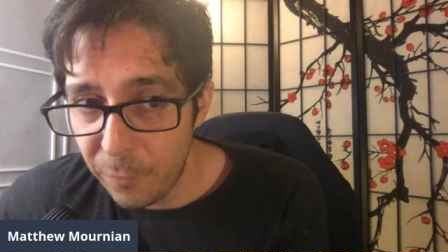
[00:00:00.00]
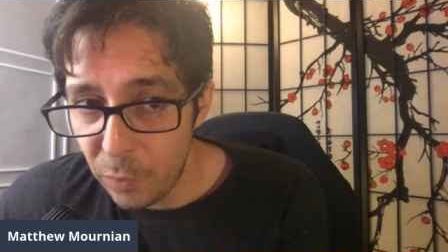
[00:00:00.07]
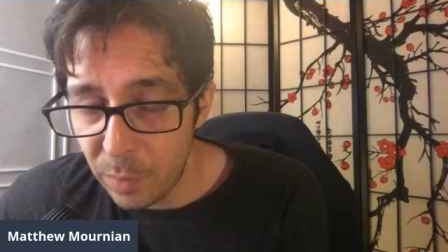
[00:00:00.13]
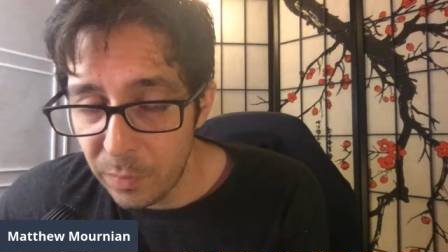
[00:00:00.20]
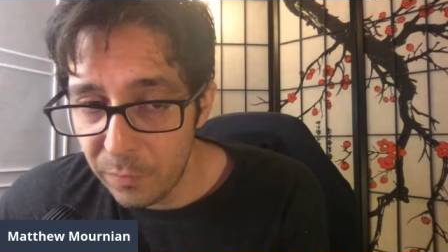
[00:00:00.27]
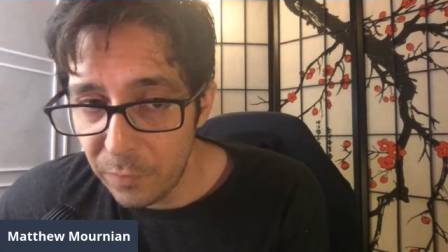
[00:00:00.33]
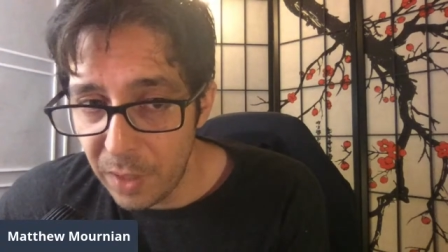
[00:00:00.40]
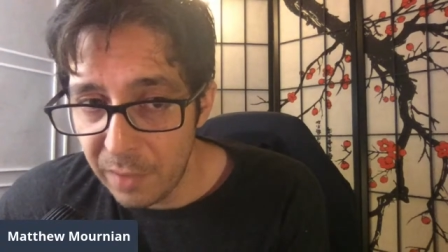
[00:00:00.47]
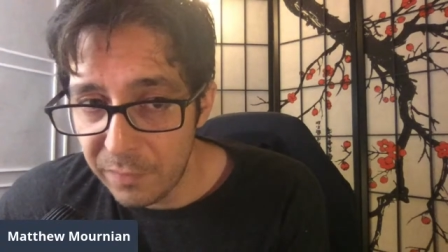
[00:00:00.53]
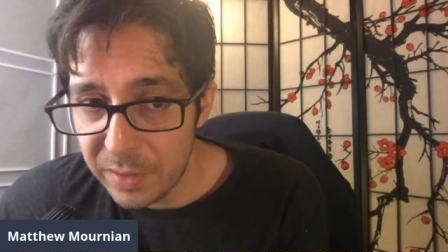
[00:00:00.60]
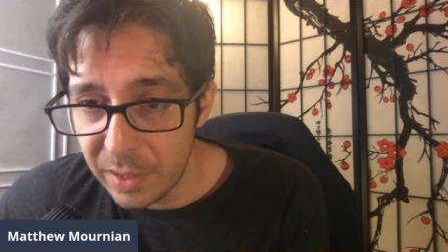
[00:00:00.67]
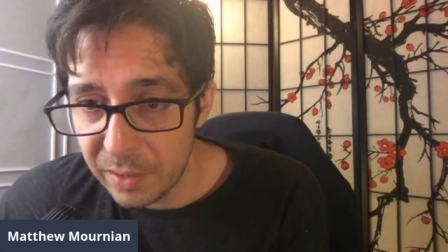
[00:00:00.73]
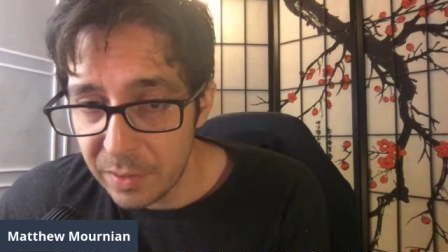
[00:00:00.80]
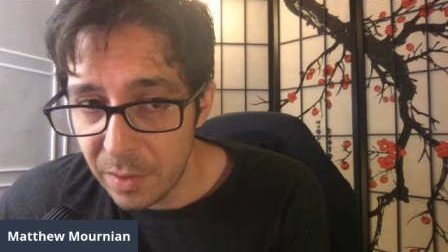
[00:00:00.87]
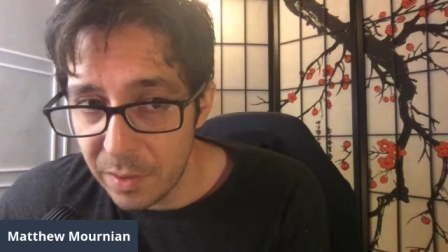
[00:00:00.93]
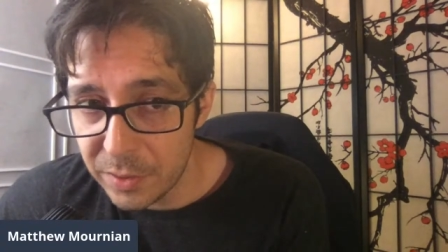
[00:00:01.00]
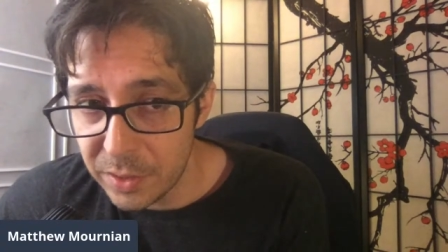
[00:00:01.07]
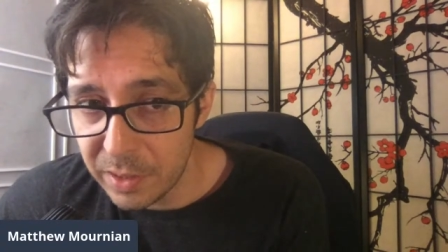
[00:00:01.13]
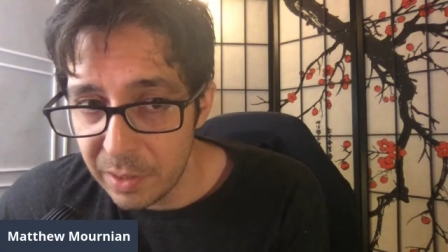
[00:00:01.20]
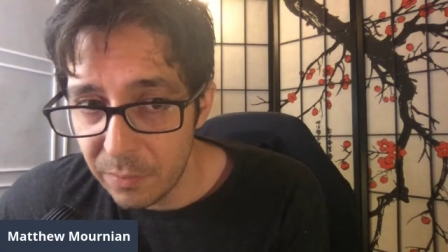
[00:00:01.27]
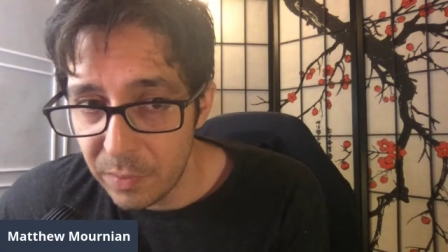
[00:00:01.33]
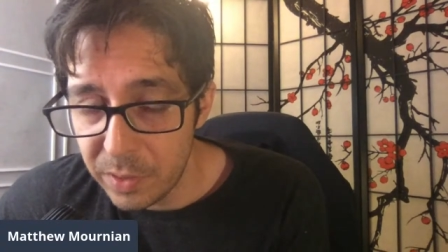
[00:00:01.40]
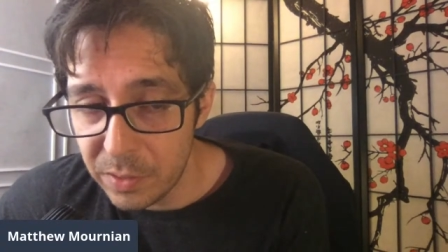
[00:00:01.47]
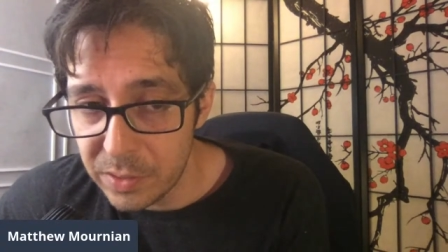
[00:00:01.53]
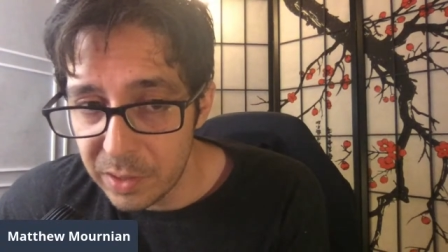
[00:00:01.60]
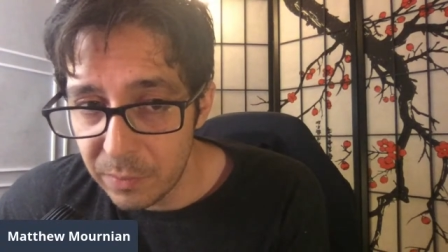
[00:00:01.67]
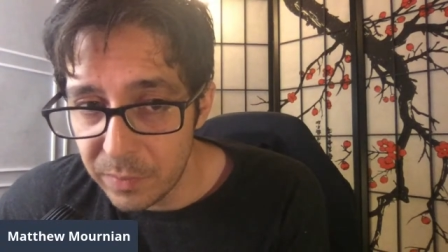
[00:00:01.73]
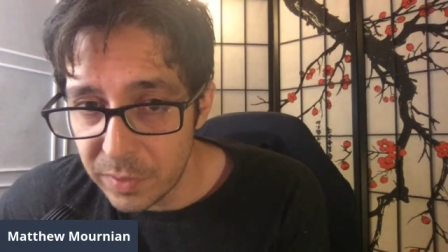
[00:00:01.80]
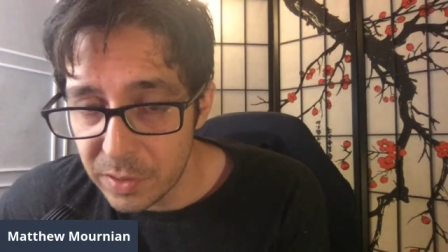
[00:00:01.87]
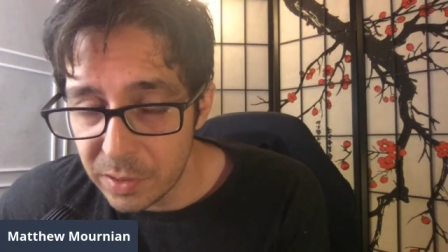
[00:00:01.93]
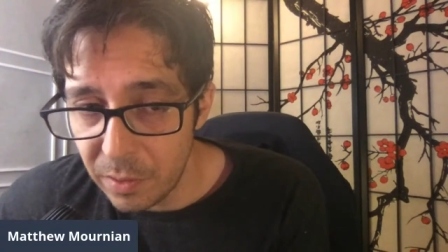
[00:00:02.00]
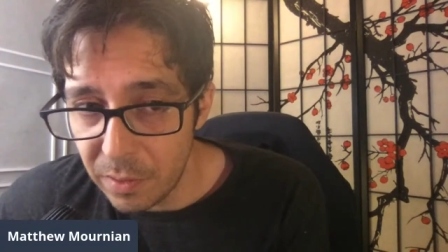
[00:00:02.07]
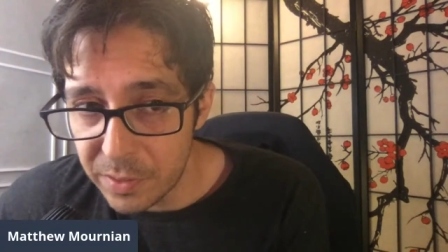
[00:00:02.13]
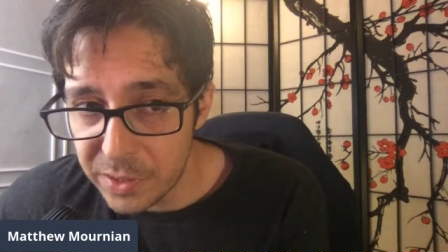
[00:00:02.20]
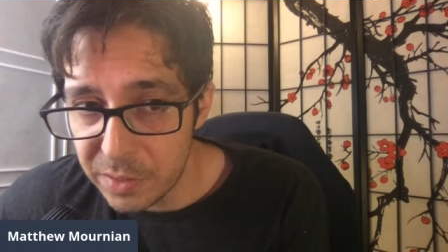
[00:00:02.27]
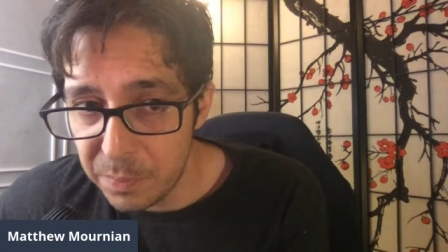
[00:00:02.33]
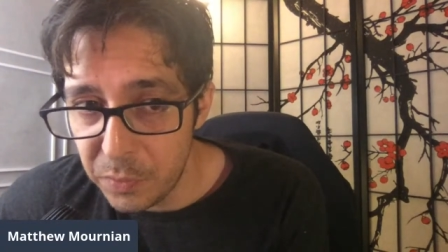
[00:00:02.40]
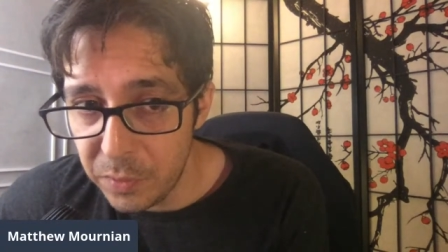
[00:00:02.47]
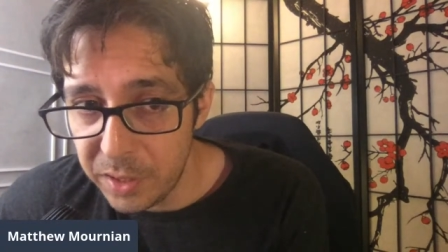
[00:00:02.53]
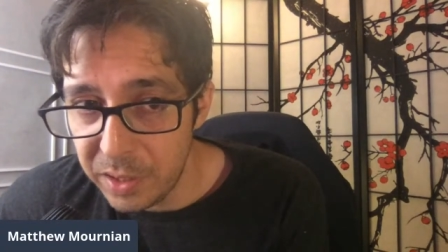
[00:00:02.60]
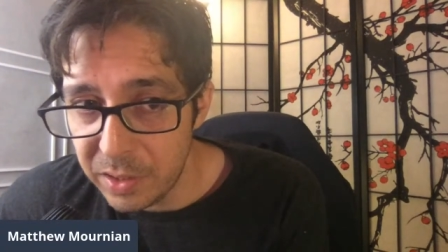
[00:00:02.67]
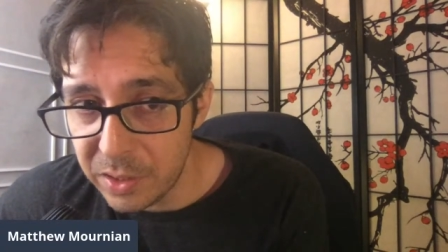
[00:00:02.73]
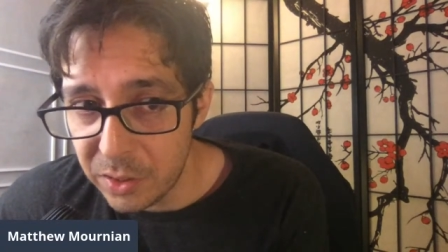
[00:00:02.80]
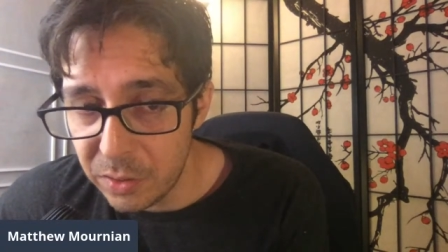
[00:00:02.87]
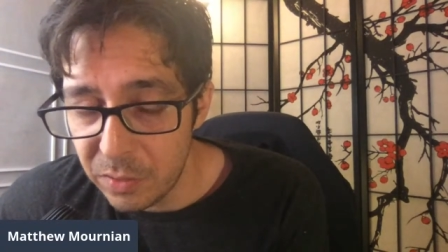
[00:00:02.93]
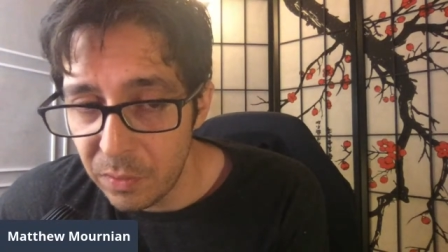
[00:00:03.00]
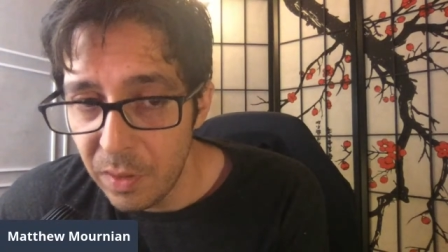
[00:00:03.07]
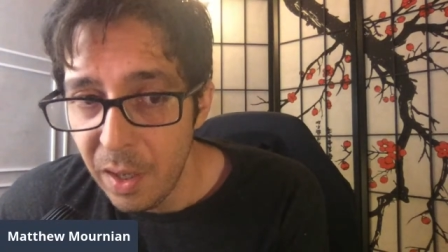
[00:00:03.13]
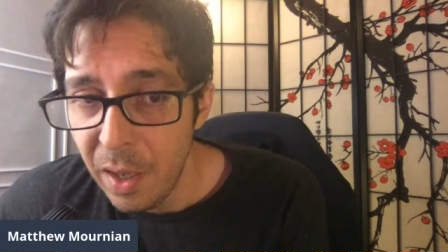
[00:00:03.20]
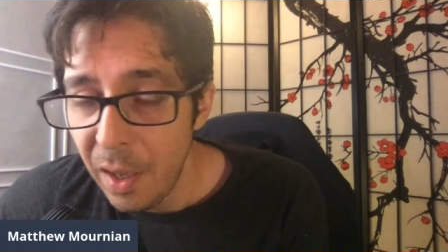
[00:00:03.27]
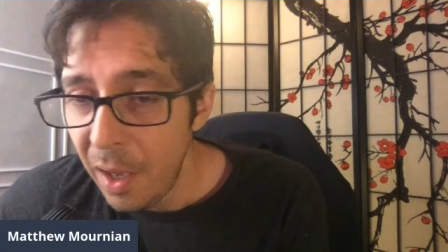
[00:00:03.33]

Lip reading: form of Rife technology that we're using, which is called Spooky 2.